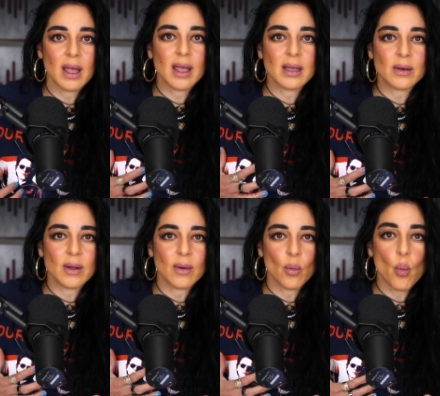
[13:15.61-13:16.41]
in
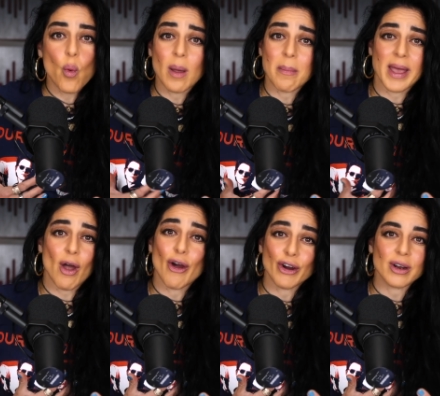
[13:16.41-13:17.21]
what my
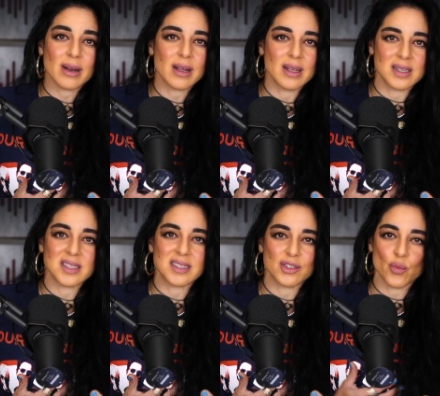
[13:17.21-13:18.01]
heart
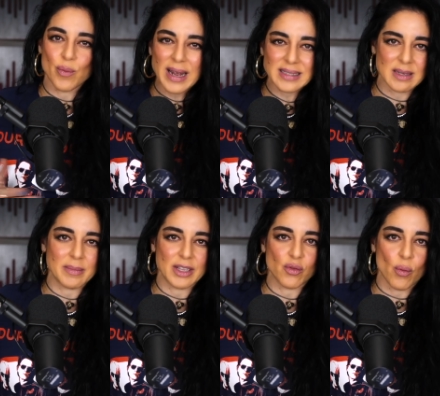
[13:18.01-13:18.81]
is directing
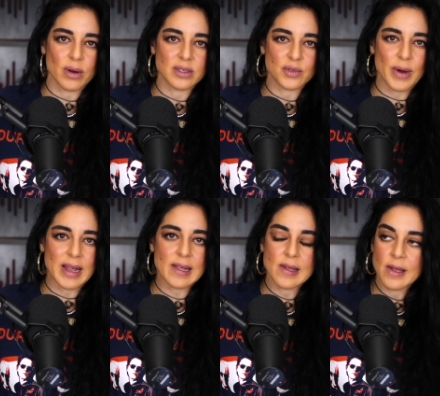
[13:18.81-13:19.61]
me towards, right?